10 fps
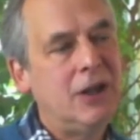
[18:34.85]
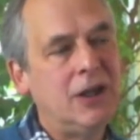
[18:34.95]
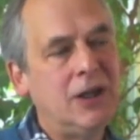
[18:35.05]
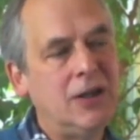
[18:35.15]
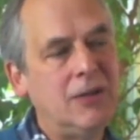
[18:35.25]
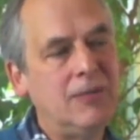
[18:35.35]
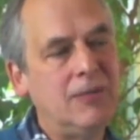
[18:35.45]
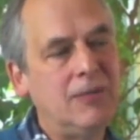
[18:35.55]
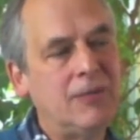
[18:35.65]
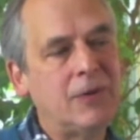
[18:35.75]
um,
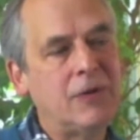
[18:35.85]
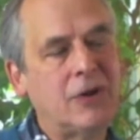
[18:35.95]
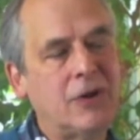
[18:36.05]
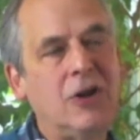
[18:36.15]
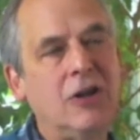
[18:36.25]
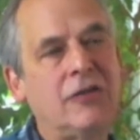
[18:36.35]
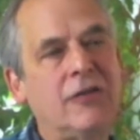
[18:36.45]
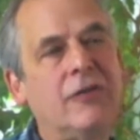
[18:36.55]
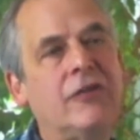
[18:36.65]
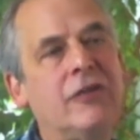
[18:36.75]
the costs
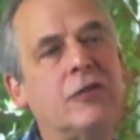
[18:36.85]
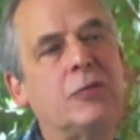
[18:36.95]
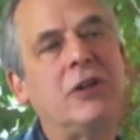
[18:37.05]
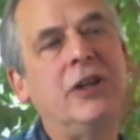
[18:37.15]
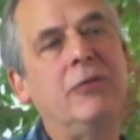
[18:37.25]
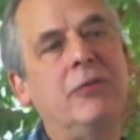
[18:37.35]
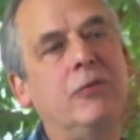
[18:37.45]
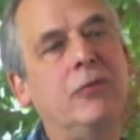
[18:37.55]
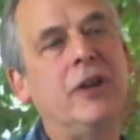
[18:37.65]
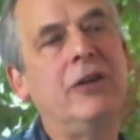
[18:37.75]
of a silver plan
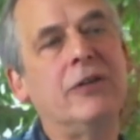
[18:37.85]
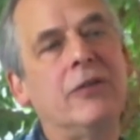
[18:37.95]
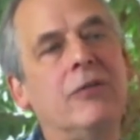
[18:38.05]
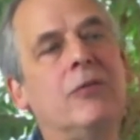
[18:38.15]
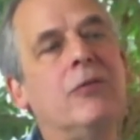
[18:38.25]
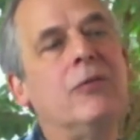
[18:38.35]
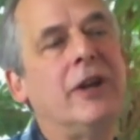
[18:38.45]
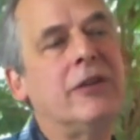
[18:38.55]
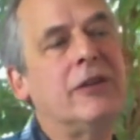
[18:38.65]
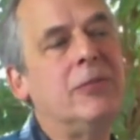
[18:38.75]
without
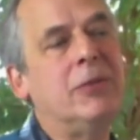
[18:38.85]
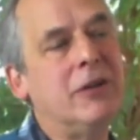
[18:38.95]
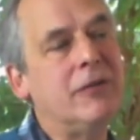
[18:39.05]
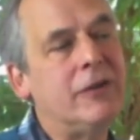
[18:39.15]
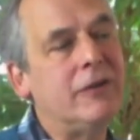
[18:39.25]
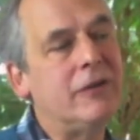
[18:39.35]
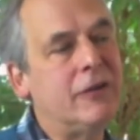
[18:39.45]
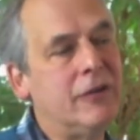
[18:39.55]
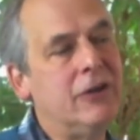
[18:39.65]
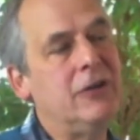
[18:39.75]
without the benefit so
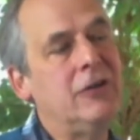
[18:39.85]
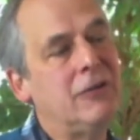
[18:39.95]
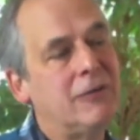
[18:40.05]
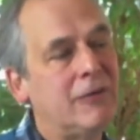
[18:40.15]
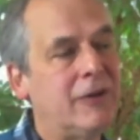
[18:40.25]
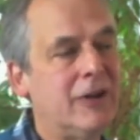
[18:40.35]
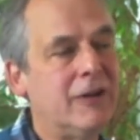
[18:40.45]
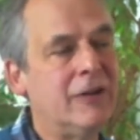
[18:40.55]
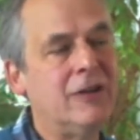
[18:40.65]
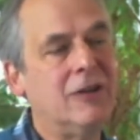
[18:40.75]
there the
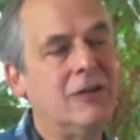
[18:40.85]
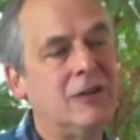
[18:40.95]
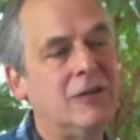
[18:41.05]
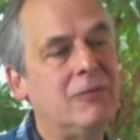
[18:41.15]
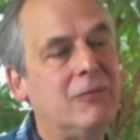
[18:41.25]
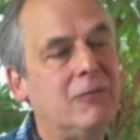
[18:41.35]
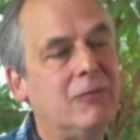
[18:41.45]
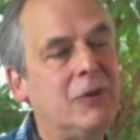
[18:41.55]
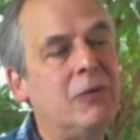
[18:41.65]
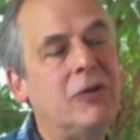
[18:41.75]
you know,
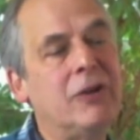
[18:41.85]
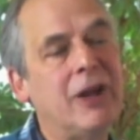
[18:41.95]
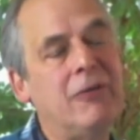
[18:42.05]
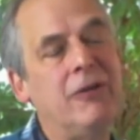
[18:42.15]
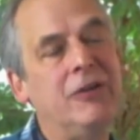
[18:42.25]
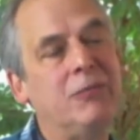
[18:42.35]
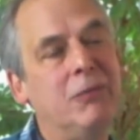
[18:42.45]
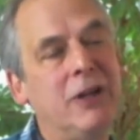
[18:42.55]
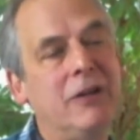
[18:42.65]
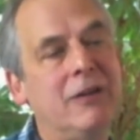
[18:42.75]
people in that range
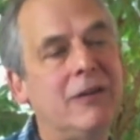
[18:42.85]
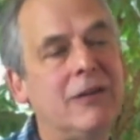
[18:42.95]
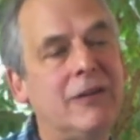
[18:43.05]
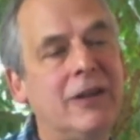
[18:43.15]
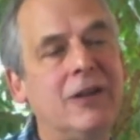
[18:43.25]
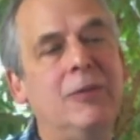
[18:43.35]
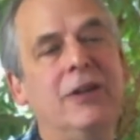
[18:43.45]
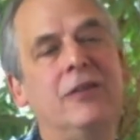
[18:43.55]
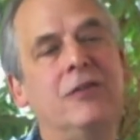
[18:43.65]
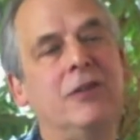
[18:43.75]
might think
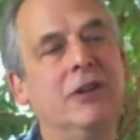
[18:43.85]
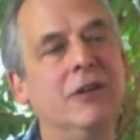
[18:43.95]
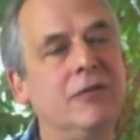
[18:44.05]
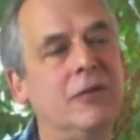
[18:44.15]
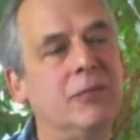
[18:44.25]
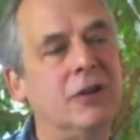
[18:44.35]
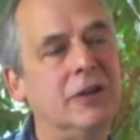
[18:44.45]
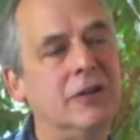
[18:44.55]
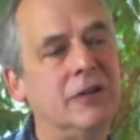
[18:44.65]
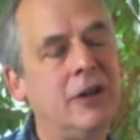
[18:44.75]
about the trade-off with
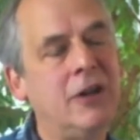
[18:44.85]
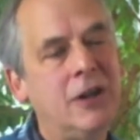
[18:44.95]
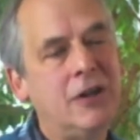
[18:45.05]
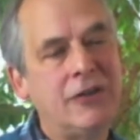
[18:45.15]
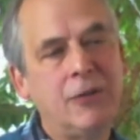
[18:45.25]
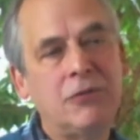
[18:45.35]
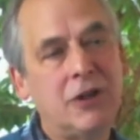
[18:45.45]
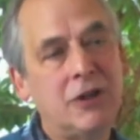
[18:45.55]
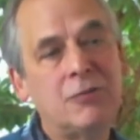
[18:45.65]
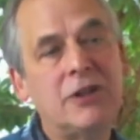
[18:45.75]
bronze. Some
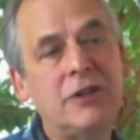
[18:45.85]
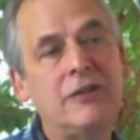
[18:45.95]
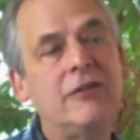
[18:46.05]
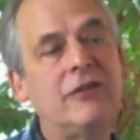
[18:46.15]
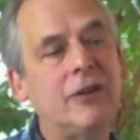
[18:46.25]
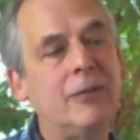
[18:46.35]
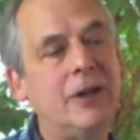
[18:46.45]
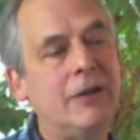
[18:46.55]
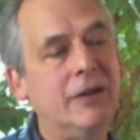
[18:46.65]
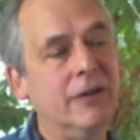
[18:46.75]
bronze plans in some
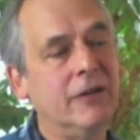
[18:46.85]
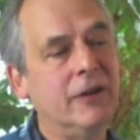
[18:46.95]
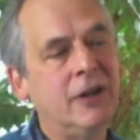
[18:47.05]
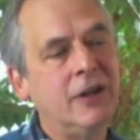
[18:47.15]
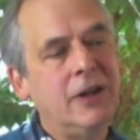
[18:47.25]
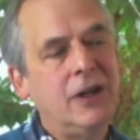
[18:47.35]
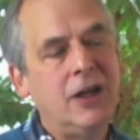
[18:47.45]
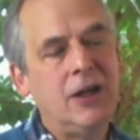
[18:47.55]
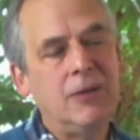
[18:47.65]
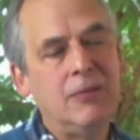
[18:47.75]
areas
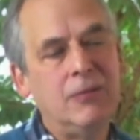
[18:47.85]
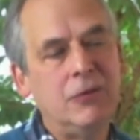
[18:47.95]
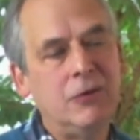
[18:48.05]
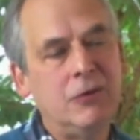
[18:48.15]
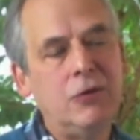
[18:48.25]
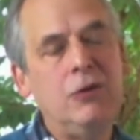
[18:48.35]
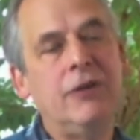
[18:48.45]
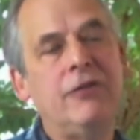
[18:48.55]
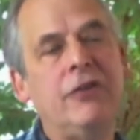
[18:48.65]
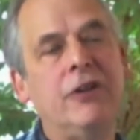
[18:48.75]
um, do
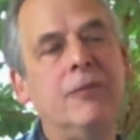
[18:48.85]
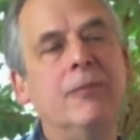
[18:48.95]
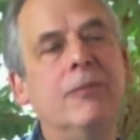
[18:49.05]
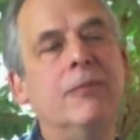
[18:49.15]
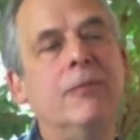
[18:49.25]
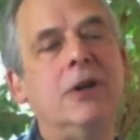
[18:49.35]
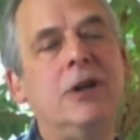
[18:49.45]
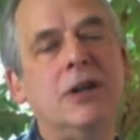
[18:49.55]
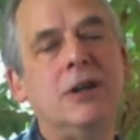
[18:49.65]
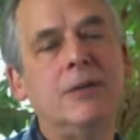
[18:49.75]
have some
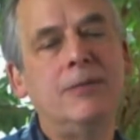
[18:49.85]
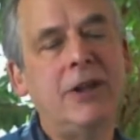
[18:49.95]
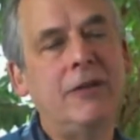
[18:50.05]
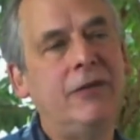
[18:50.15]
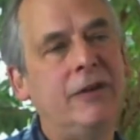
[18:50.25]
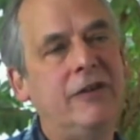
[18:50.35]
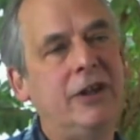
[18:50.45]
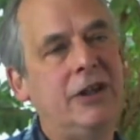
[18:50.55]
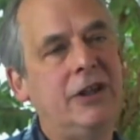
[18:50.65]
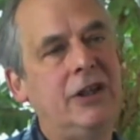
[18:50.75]
uh, benefits
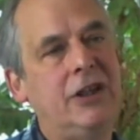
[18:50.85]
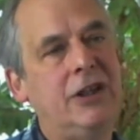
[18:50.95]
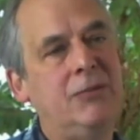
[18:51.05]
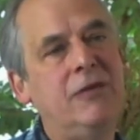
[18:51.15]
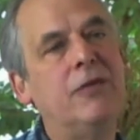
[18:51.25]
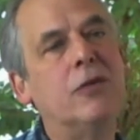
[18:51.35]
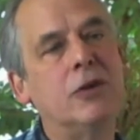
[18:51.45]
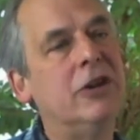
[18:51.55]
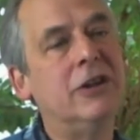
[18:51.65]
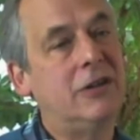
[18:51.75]
that kick in before
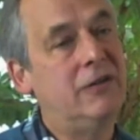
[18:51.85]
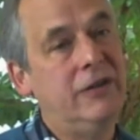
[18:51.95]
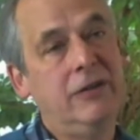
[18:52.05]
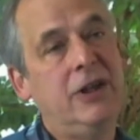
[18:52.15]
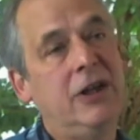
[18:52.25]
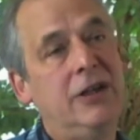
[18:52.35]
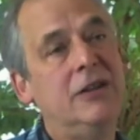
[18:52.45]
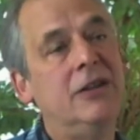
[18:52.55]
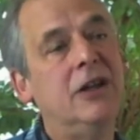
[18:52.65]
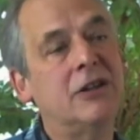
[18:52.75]
you hit the very high
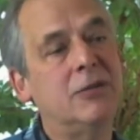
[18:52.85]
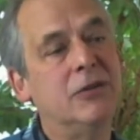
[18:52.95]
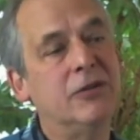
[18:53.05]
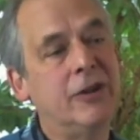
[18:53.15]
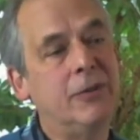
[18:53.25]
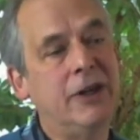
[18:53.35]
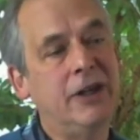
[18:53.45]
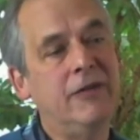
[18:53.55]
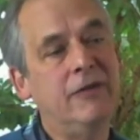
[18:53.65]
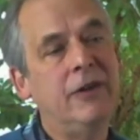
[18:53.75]
deductibles. They might
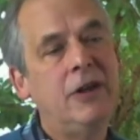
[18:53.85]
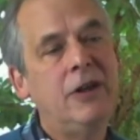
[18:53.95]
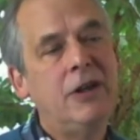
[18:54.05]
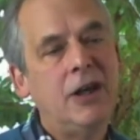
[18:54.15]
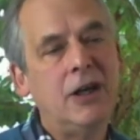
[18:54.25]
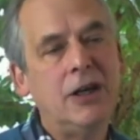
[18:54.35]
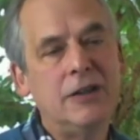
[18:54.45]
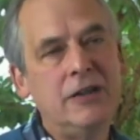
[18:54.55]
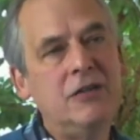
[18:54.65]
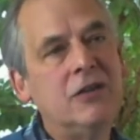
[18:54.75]
have uh,
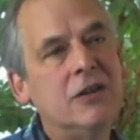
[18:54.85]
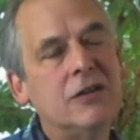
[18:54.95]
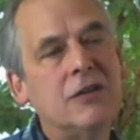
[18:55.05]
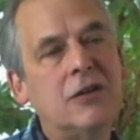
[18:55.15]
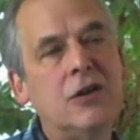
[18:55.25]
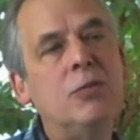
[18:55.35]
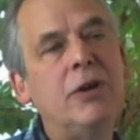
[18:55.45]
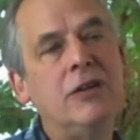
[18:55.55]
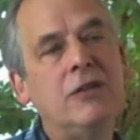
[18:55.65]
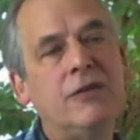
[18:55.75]
decent
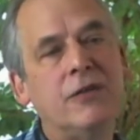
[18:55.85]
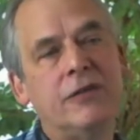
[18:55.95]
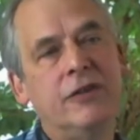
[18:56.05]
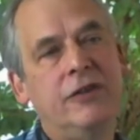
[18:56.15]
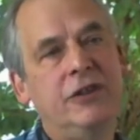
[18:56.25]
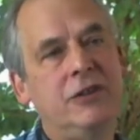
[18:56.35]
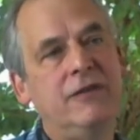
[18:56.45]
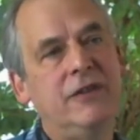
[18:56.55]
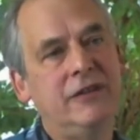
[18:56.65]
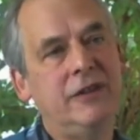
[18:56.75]
copays for physician
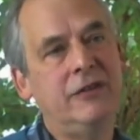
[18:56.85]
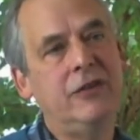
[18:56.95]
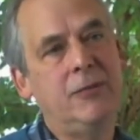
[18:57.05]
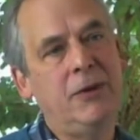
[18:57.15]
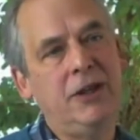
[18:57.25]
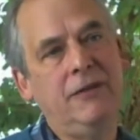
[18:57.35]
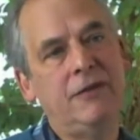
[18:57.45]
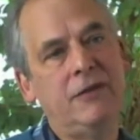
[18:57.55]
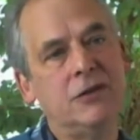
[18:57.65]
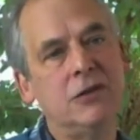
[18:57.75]
visits, or they might have
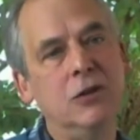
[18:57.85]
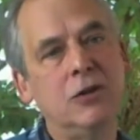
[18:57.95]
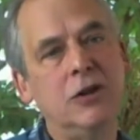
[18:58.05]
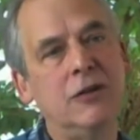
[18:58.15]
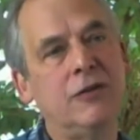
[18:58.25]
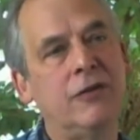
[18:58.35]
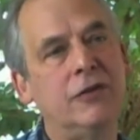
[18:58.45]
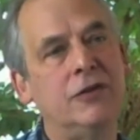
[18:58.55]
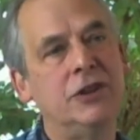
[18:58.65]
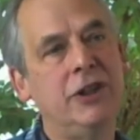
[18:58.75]
low costs
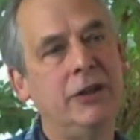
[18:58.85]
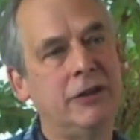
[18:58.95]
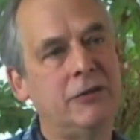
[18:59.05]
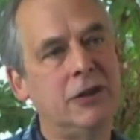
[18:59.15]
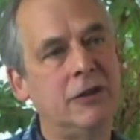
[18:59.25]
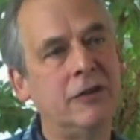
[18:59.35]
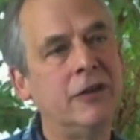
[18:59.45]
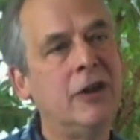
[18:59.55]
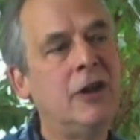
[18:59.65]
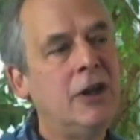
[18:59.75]
for generic drugs,
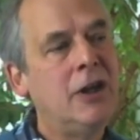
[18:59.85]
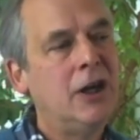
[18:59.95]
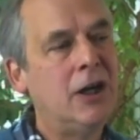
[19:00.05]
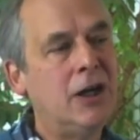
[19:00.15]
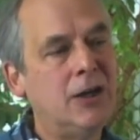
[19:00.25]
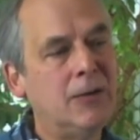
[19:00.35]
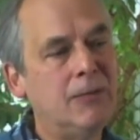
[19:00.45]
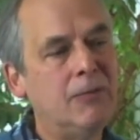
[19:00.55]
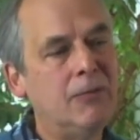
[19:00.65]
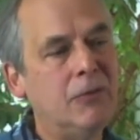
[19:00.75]

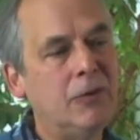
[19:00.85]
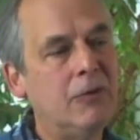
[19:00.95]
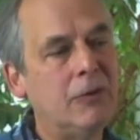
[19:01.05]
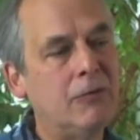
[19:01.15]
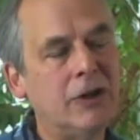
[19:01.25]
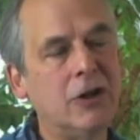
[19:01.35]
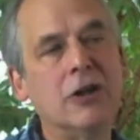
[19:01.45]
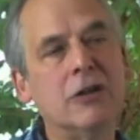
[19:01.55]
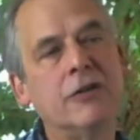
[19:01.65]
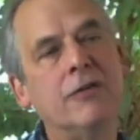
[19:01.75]
um,
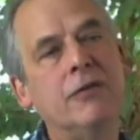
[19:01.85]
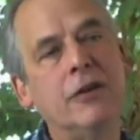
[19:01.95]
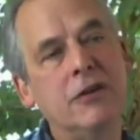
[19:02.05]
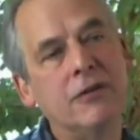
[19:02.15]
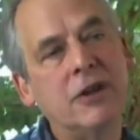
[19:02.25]
regardless of whether you've